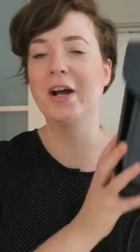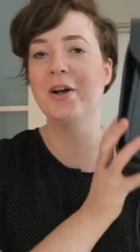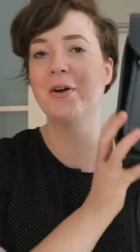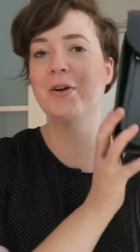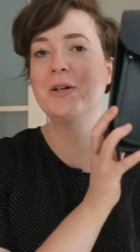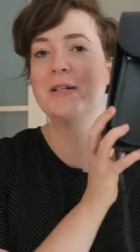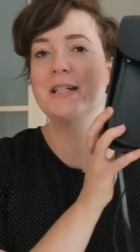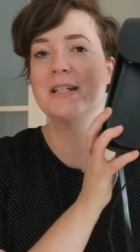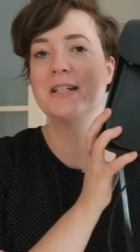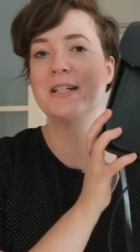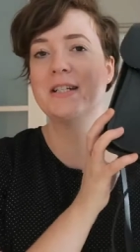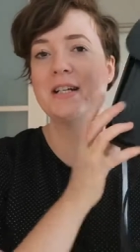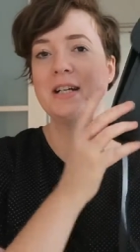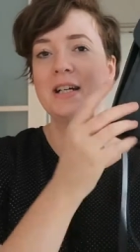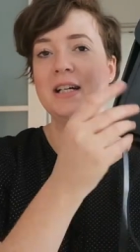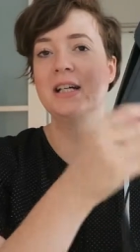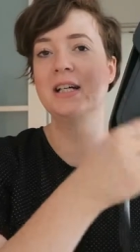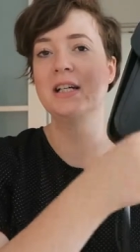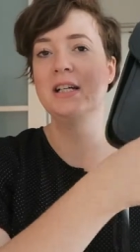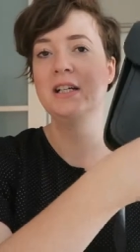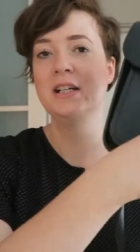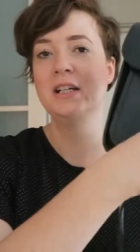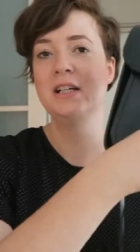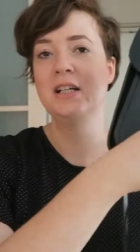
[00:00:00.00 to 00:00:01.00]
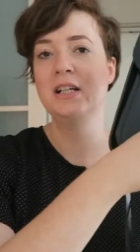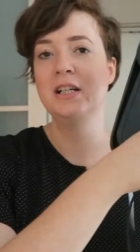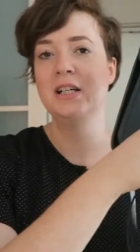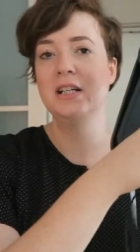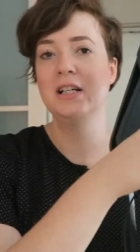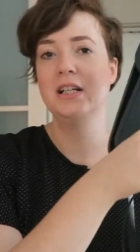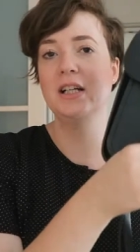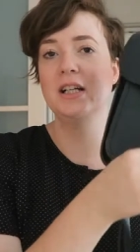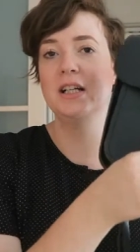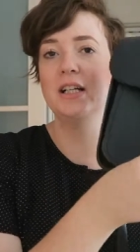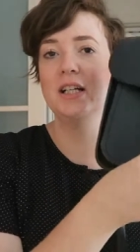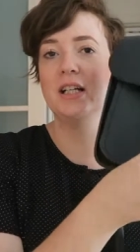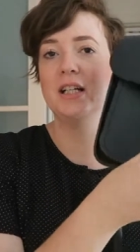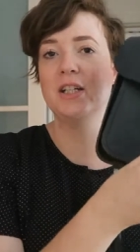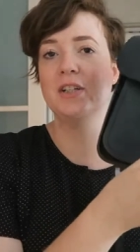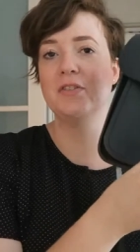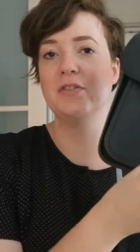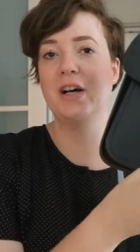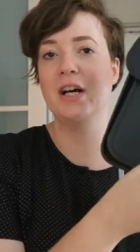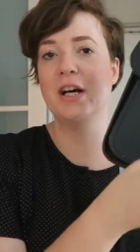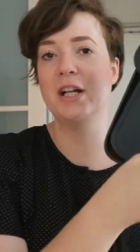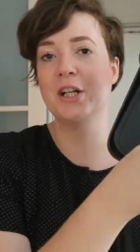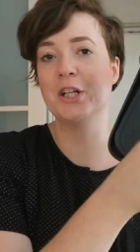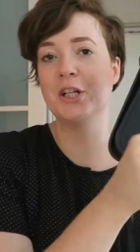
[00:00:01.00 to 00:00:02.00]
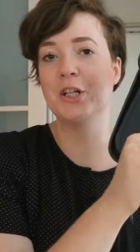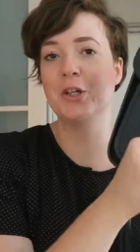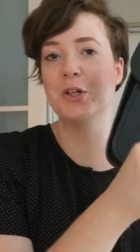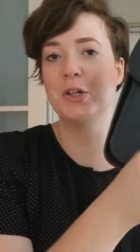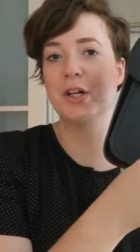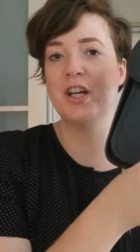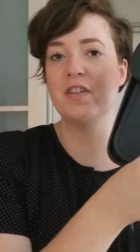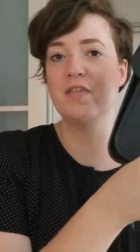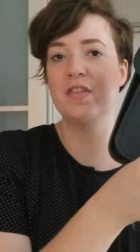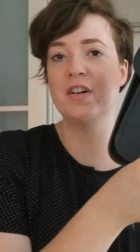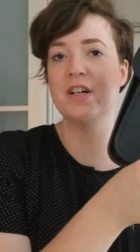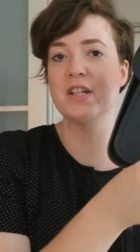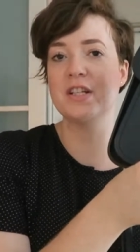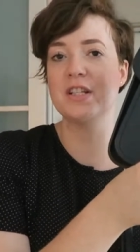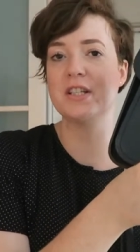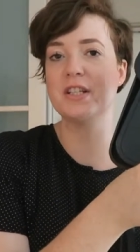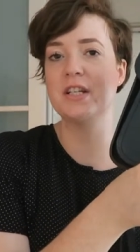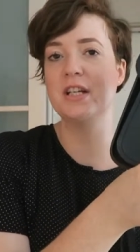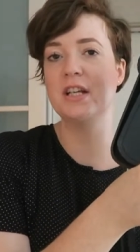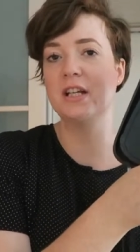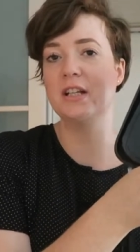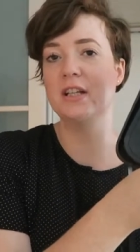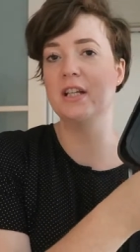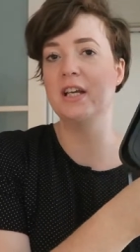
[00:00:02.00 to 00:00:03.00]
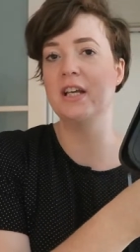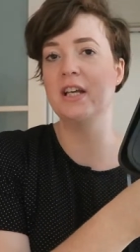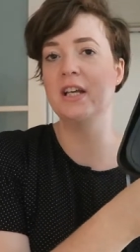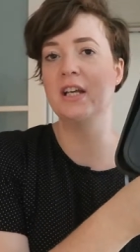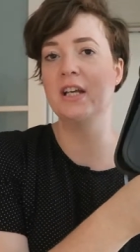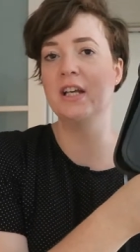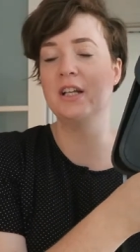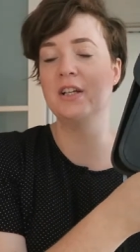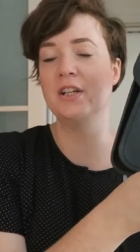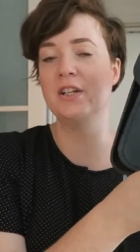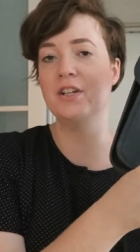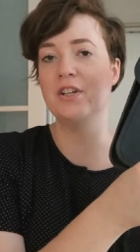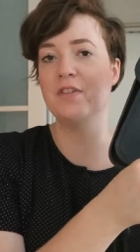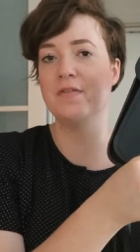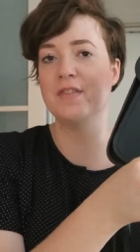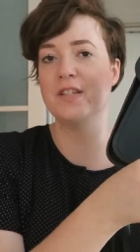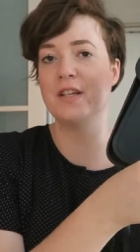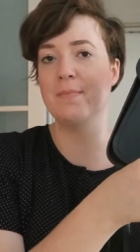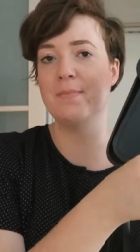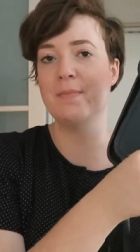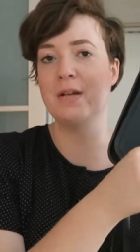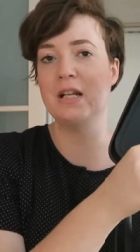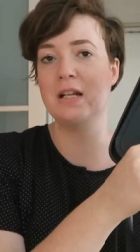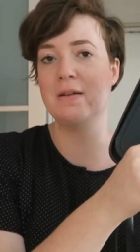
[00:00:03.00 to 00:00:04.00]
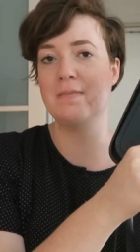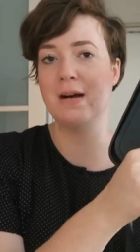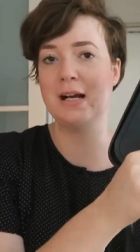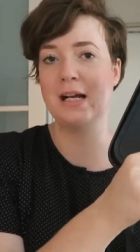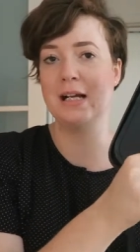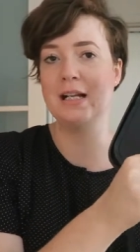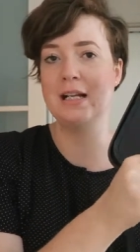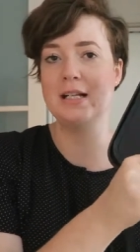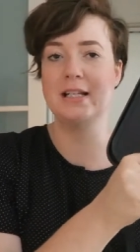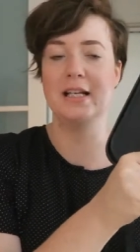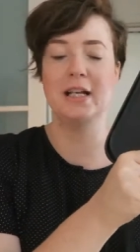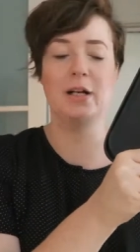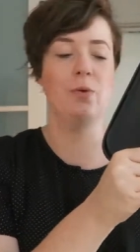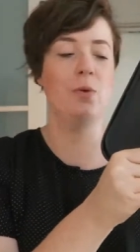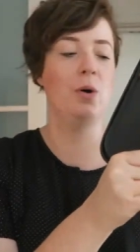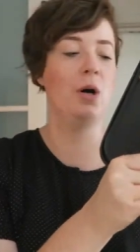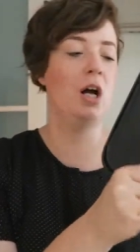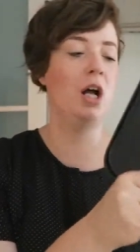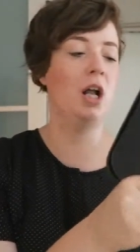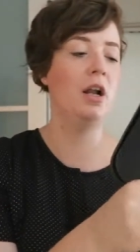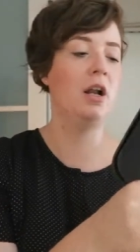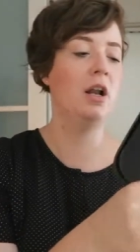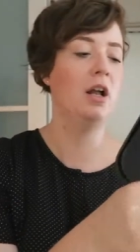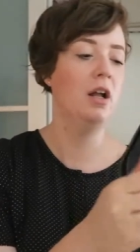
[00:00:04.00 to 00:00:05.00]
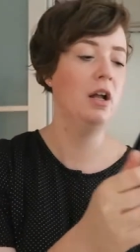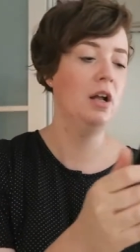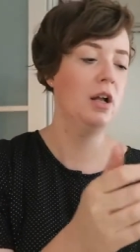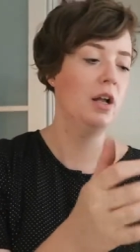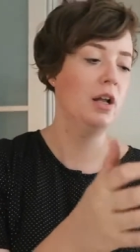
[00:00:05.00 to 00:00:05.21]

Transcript: I ordered the like kind of analogy fastening thing and you've sent me the magnetic one.